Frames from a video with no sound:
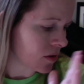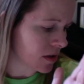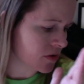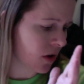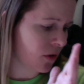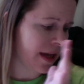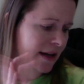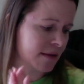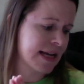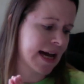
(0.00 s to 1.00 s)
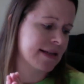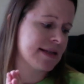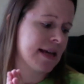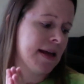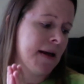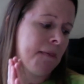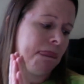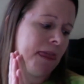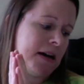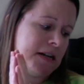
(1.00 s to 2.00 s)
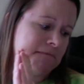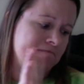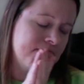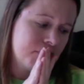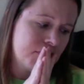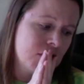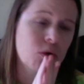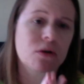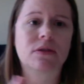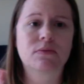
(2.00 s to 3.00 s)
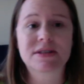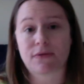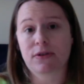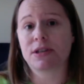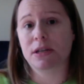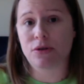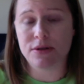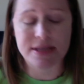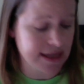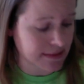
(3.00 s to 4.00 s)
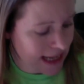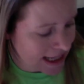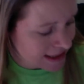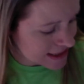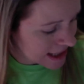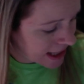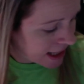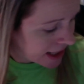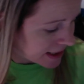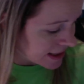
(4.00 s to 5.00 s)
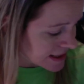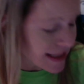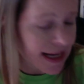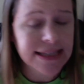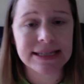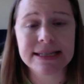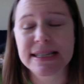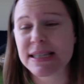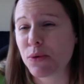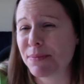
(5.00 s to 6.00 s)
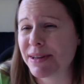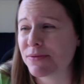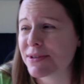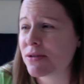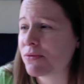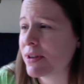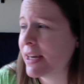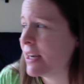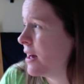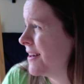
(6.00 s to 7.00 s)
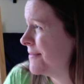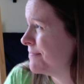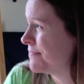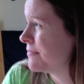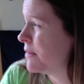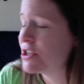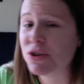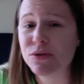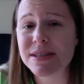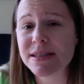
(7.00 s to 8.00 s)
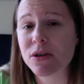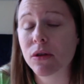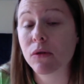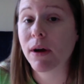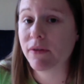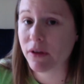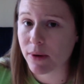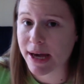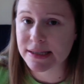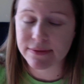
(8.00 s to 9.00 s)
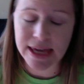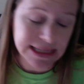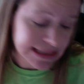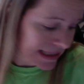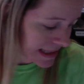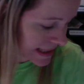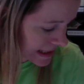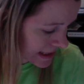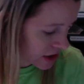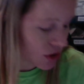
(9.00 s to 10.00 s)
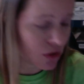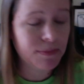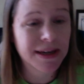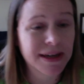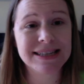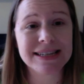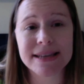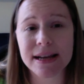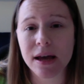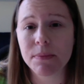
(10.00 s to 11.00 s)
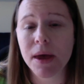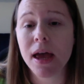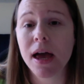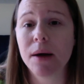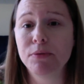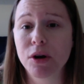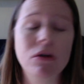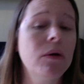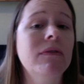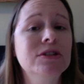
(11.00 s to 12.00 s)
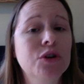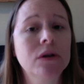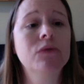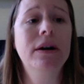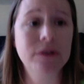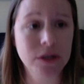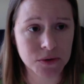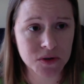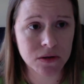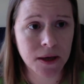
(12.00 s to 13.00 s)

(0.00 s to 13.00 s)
So, income tax. North was the first to introduce the income tax. They did this in 1861, but it wasn't really much use until the Revenue Act of 1862, because this set up a Bureau of Internal Revenues.